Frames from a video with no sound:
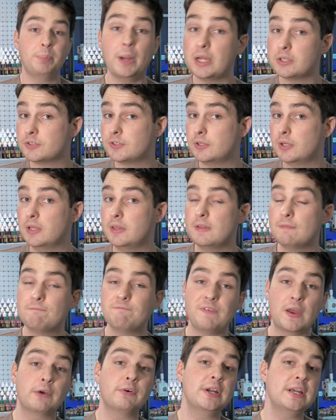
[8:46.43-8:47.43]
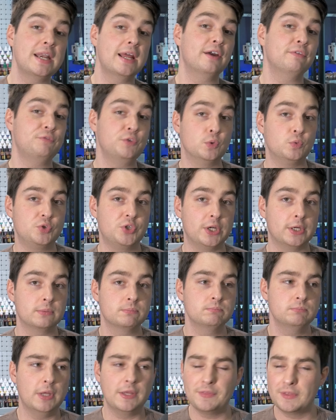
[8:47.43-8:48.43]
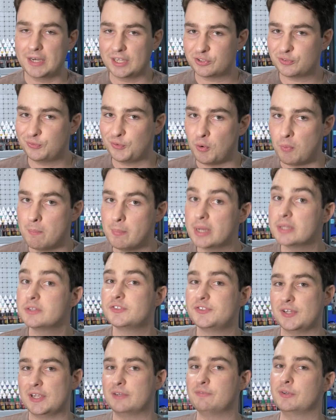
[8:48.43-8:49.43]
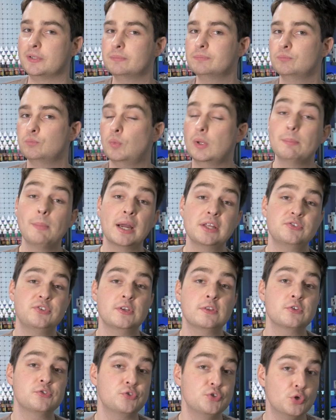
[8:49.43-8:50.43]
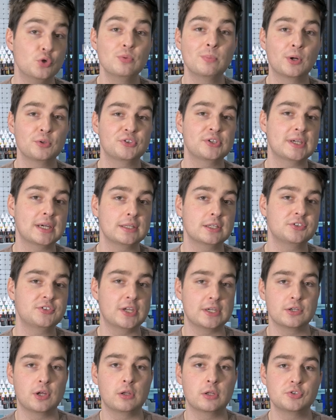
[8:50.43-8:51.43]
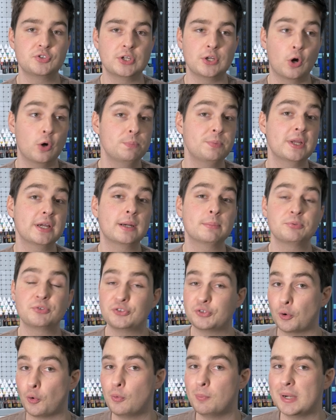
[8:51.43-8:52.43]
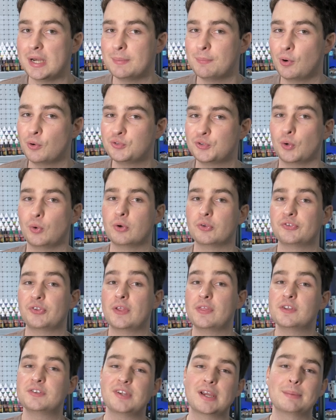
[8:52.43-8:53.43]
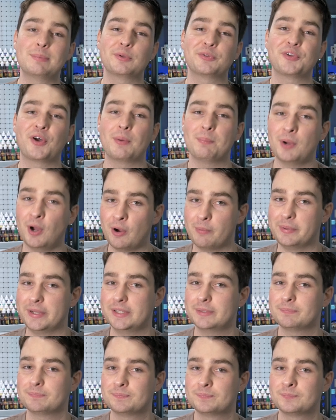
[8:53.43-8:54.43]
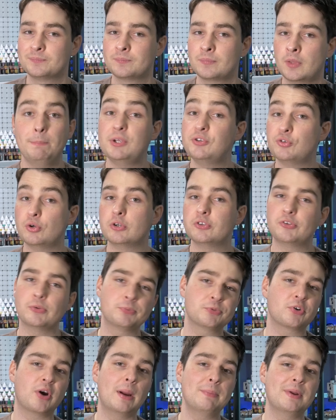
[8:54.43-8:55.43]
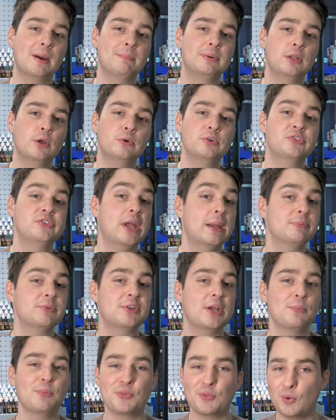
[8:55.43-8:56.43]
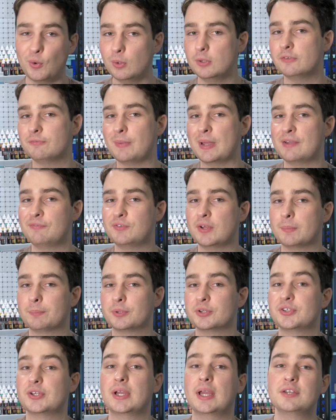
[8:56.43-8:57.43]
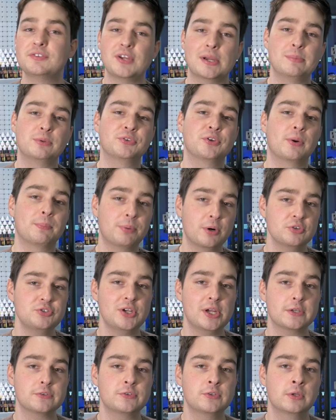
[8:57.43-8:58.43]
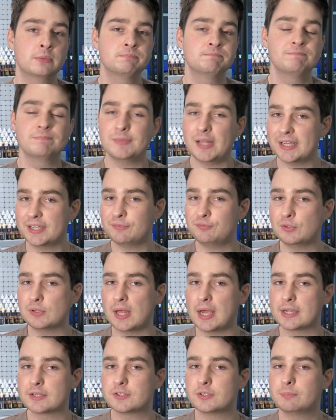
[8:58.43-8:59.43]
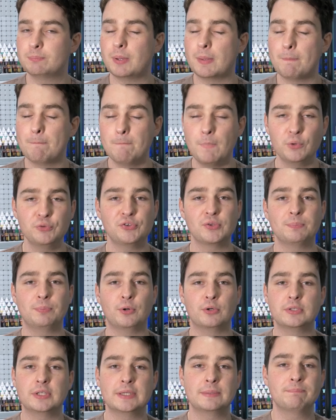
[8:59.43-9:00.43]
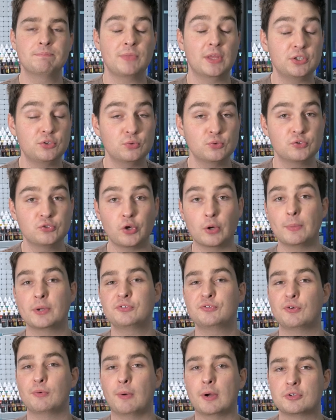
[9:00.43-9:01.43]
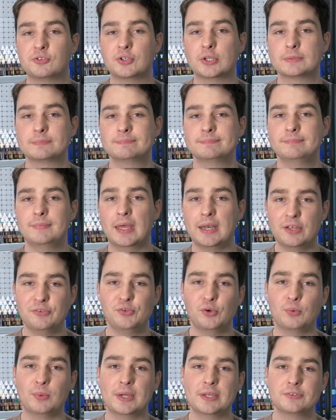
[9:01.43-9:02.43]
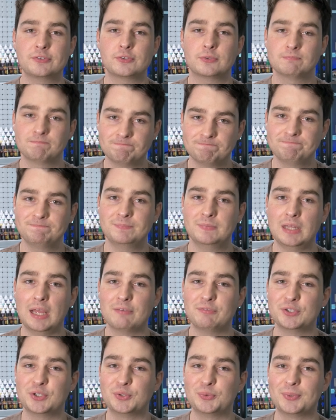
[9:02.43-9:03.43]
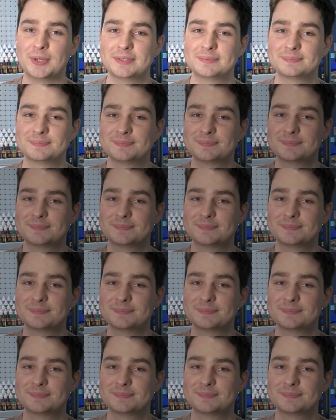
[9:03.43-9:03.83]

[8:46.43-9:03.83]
But in the very near future, in the next few months even, we might see this new multicolor technology opening up so many more doors in the tabletop hobby. Be sure to subscribe down below to stay up to date with all of my FDM printing and tabletop projects, like if you liked, but most importantly, thank you so much for watching, and as always, have a good one.